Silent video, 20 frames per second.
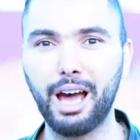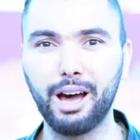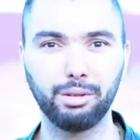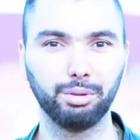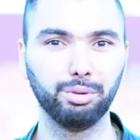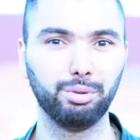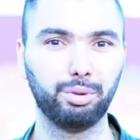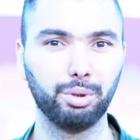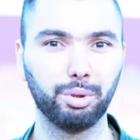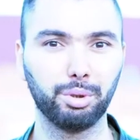
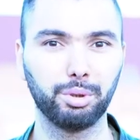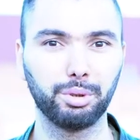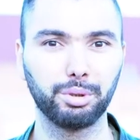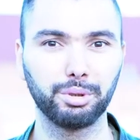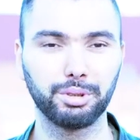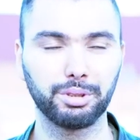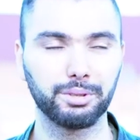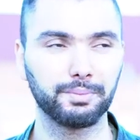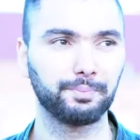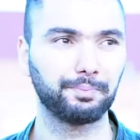
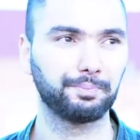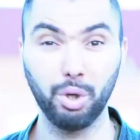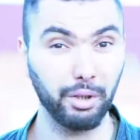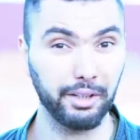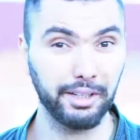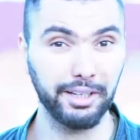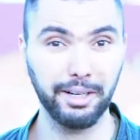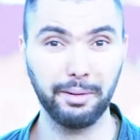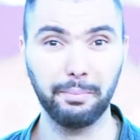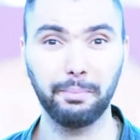outdoors,
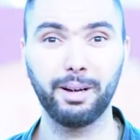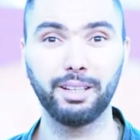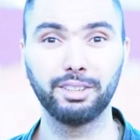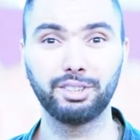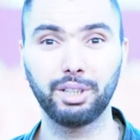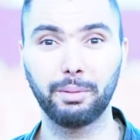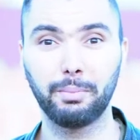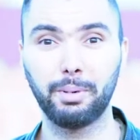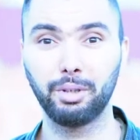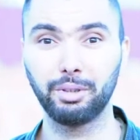don't care
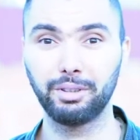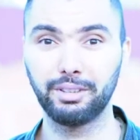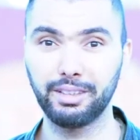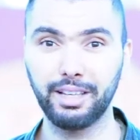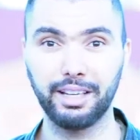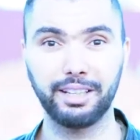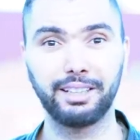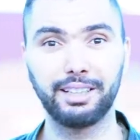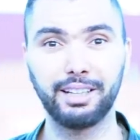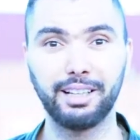much about
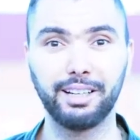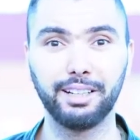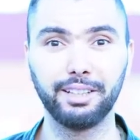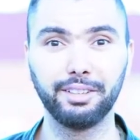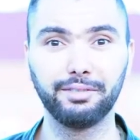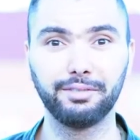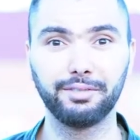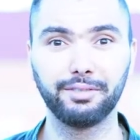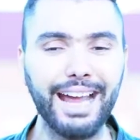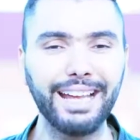
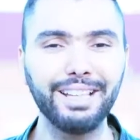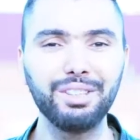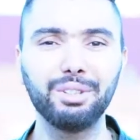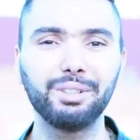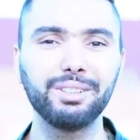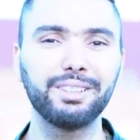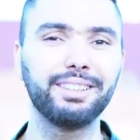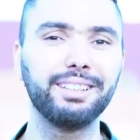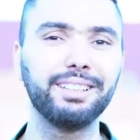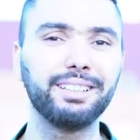nightlife, I
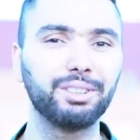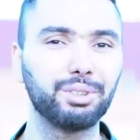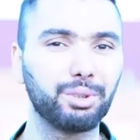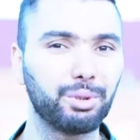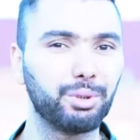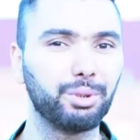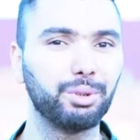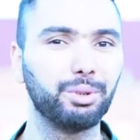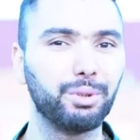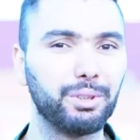don't think
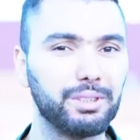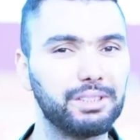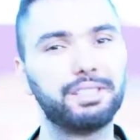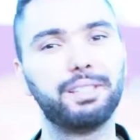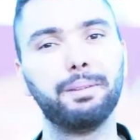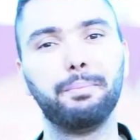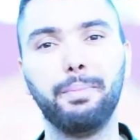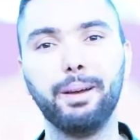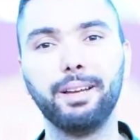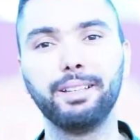Toronto is
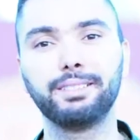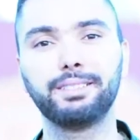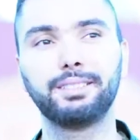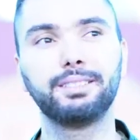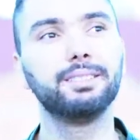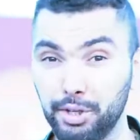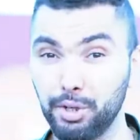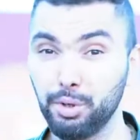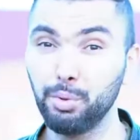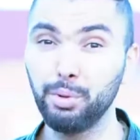the best.
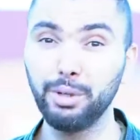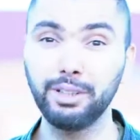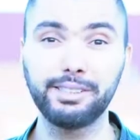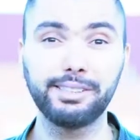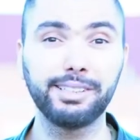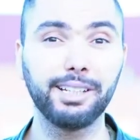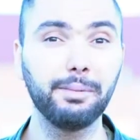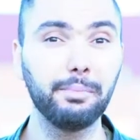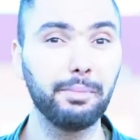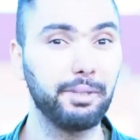You will
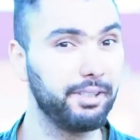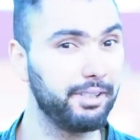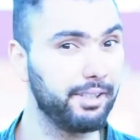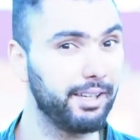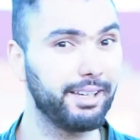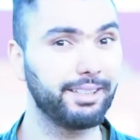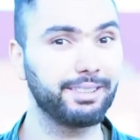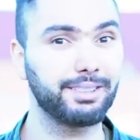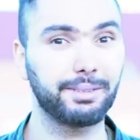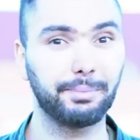tell me
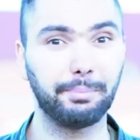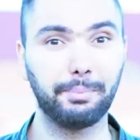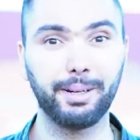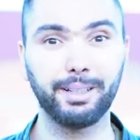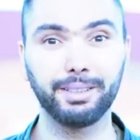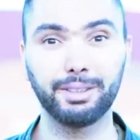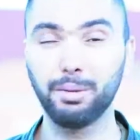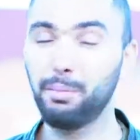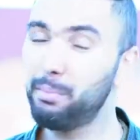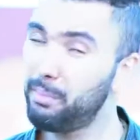yes,
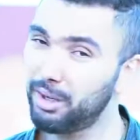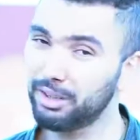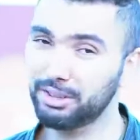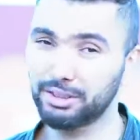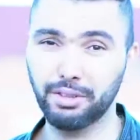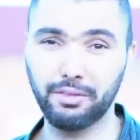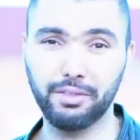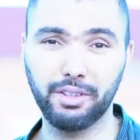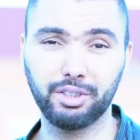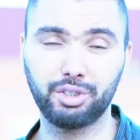but
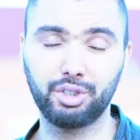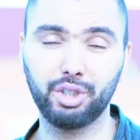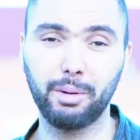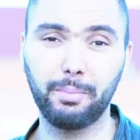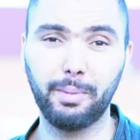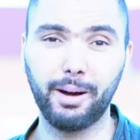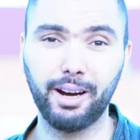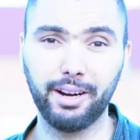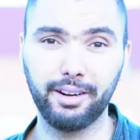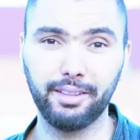most of the
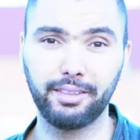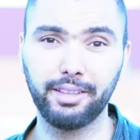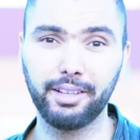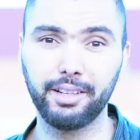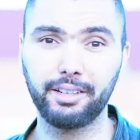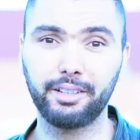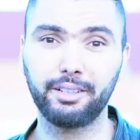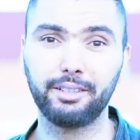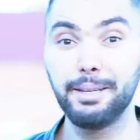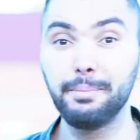jobs are
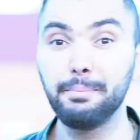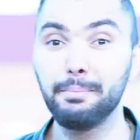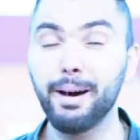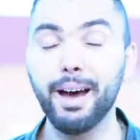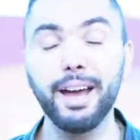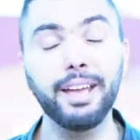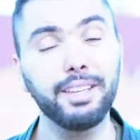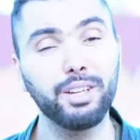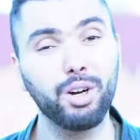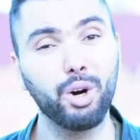there. In
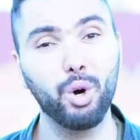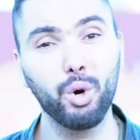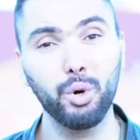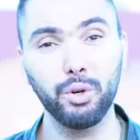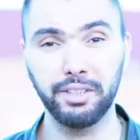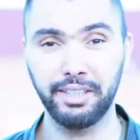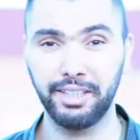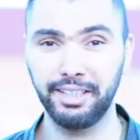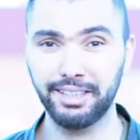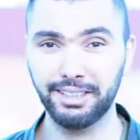my
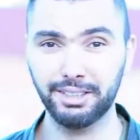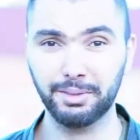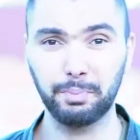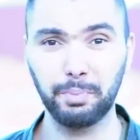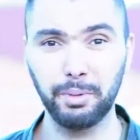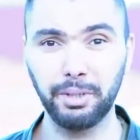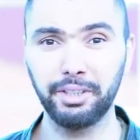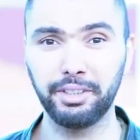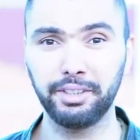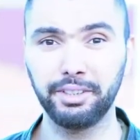own
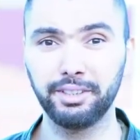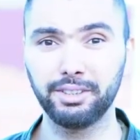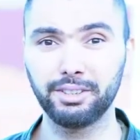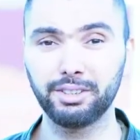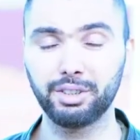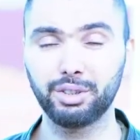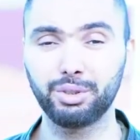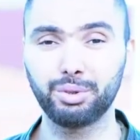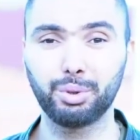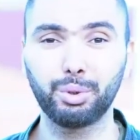
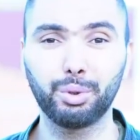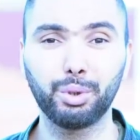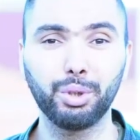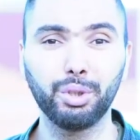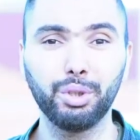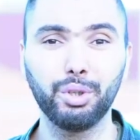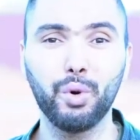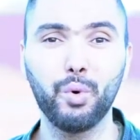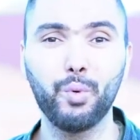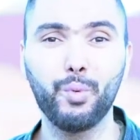experience,
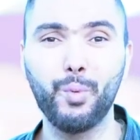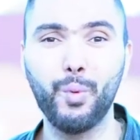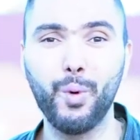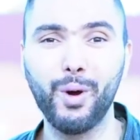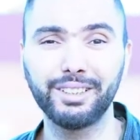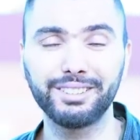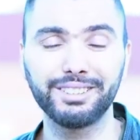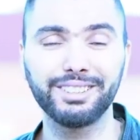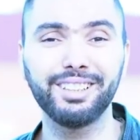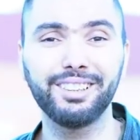Toronto
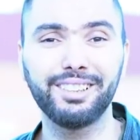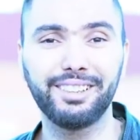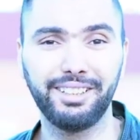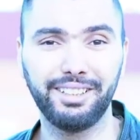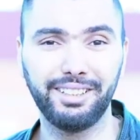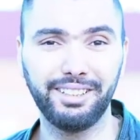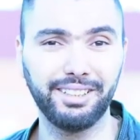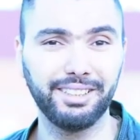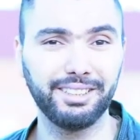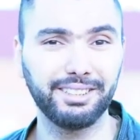wasn't the
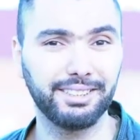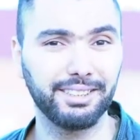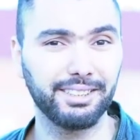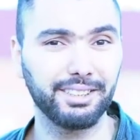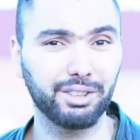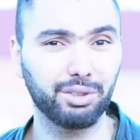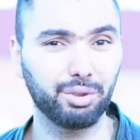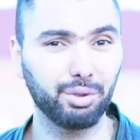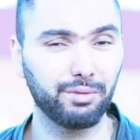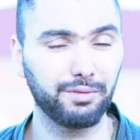
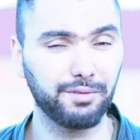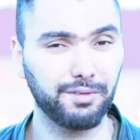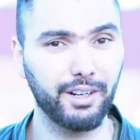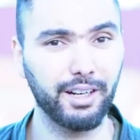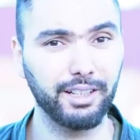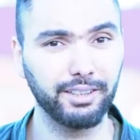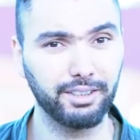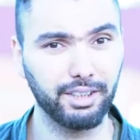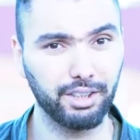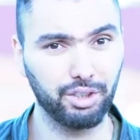easiest to
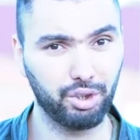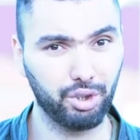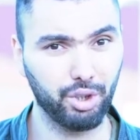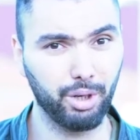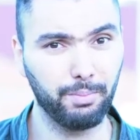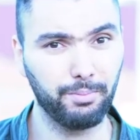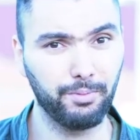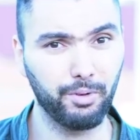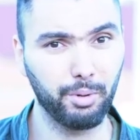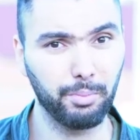find a
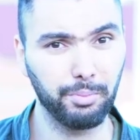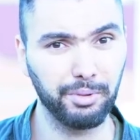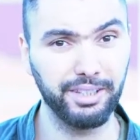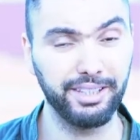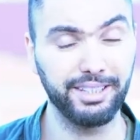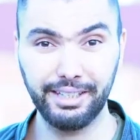job for me.